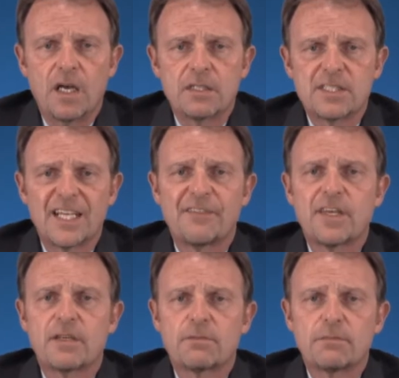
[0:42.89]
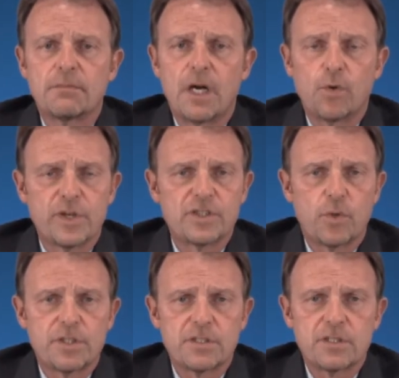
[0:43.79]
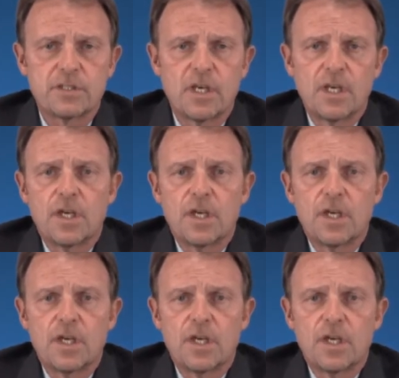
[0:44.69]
significant resources